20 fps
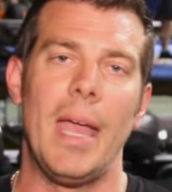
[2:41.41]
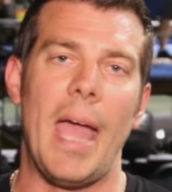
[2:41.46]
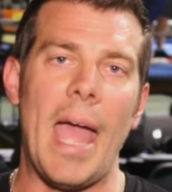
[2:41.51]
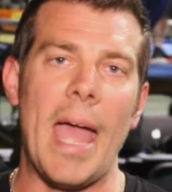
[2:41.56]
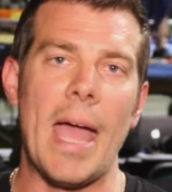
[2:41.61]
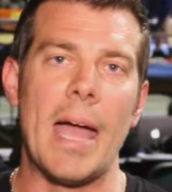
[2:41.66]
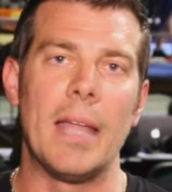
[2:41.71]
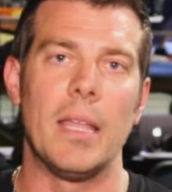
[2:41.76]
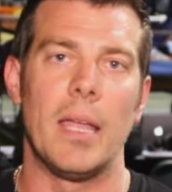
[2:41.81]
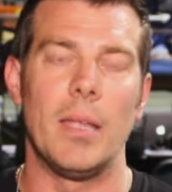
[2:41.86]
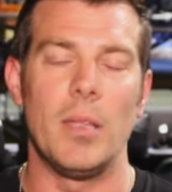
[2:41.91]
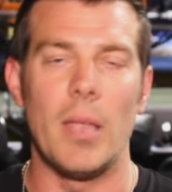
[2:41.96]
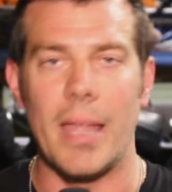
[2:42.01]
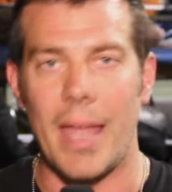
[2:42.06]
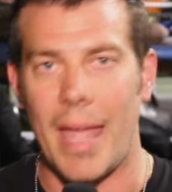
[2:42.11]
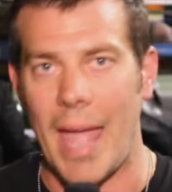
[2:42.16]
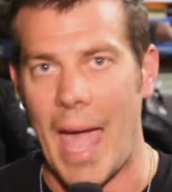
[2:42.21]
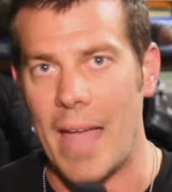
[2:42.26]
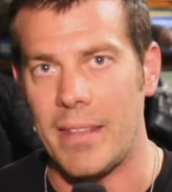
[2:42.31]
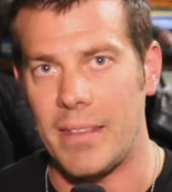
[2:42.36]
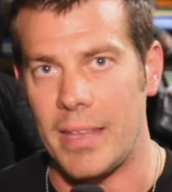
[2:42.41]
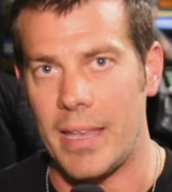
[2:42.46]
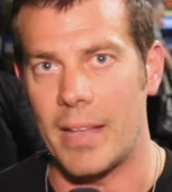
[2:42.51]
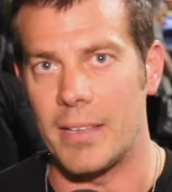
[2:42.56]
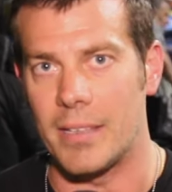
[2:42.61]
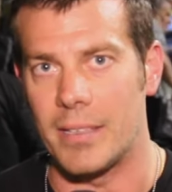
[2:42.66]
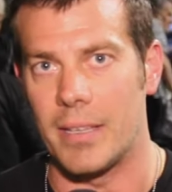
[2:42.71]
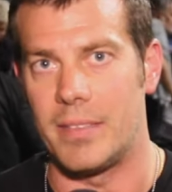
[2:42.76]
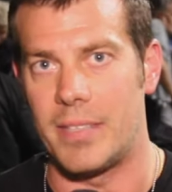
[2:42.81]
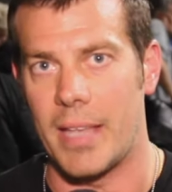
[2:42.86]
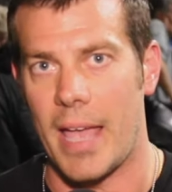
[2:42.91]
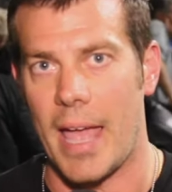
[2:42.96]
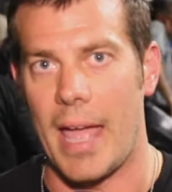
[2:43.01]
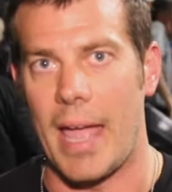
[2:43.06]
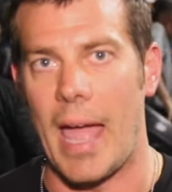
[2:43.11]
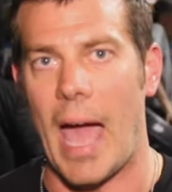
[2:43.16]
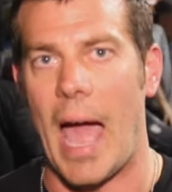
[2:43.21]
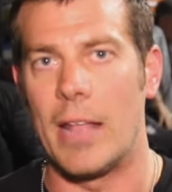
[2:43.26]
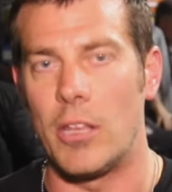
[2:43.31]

And at the end of the day,